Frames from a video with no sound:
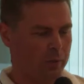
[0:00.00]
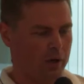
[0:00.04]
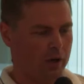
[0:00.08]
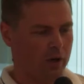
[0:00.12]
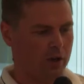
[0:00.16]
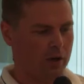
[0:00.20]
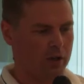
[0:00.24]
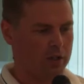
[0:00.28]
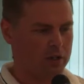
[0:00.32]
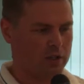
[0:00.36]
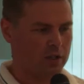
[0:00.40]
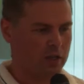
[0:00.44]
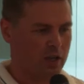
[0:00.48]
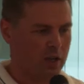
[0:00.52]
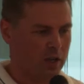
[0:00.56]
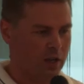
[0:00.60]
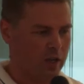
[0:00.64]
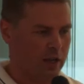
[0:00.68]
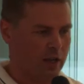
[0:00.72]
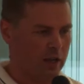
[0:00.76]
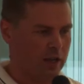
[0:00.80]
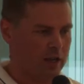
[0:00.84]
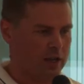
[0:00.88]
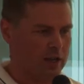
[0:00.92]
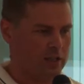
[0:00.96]
because
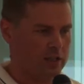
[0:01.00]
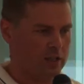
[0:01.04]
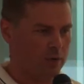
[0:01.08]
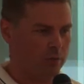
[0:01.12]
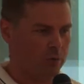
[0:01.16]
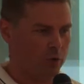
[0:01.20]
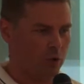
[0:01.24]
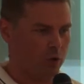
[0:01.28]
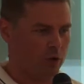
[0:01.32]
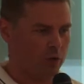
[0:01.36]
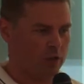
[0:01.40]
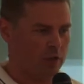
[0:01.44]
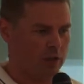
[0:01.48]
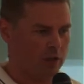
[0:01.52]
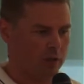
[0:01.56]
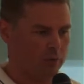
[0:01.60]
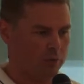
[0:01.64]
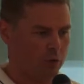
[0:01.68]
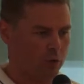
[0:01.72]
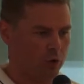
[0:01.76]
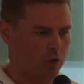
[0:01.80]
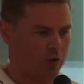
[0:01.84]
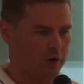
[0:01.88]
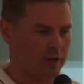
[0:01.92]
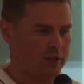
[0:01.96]
as the product
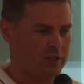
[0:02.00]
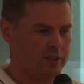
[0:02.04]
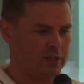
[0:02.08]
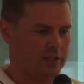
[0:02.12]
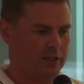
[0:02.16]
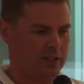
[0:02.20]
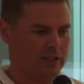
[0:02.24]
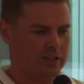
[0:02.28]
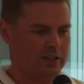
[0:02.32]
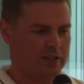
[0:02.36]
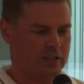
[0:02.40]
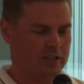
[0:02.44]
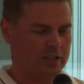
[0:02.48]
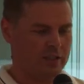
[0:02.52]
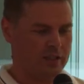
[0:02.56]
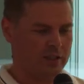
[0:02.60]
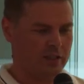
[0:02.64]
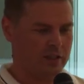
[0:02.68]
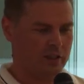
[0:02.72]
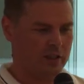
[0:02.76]
progresses,